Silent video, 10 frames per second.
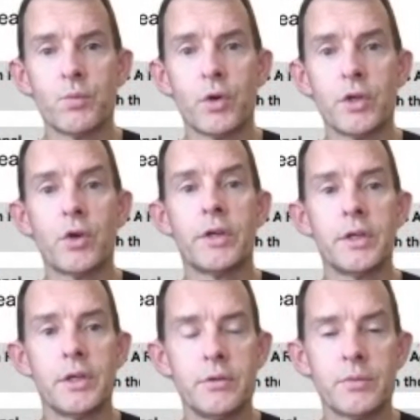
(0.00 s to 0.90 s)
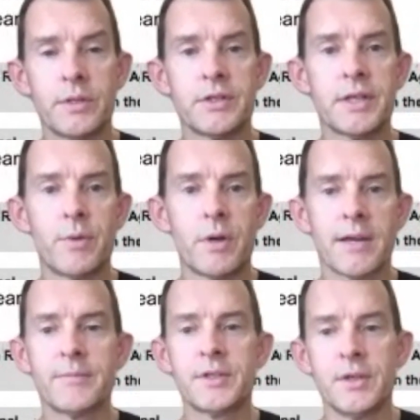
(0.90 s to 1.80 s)
what you're going to use when someone
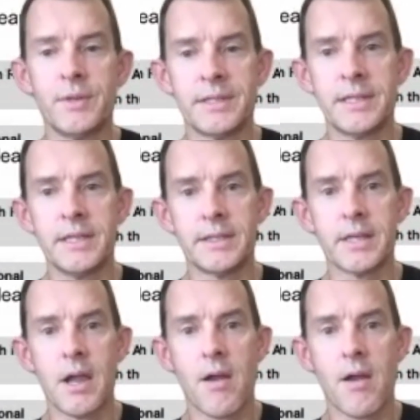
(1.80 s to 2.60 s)
comes to you in tears.